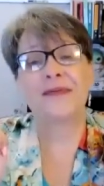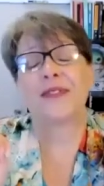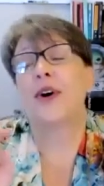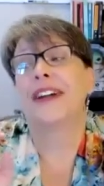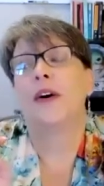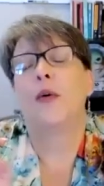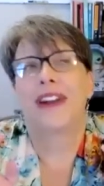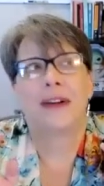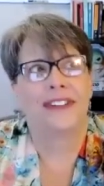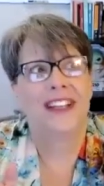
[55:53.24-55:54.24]
going, what I
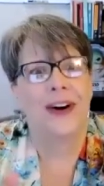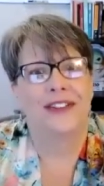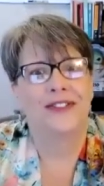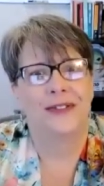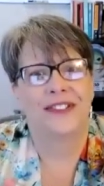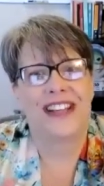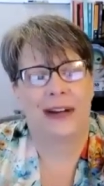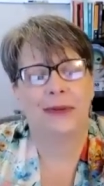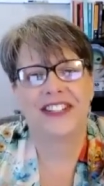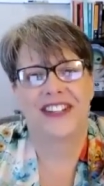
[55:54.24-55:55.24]
really want to do is that I
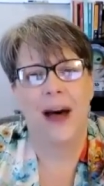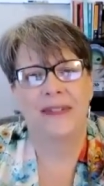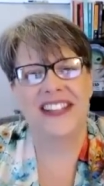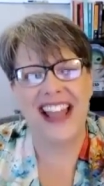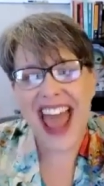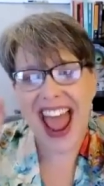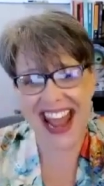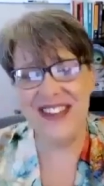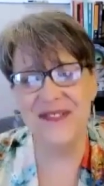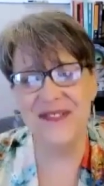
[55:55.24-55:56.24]
want to stop and say, hey,
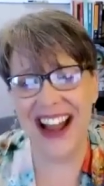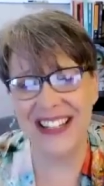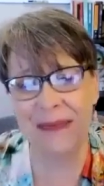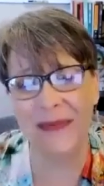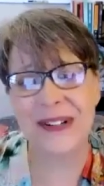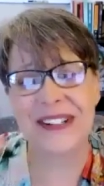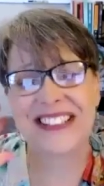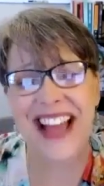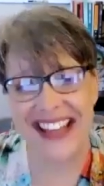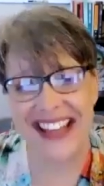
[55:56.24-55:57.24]
you guys, I'm so
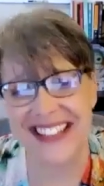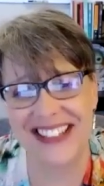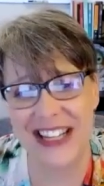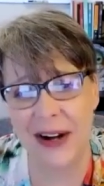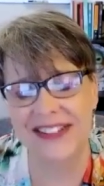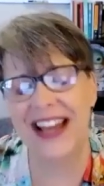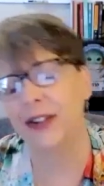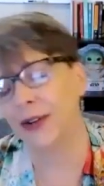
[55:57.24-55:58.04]
excited to see you outside.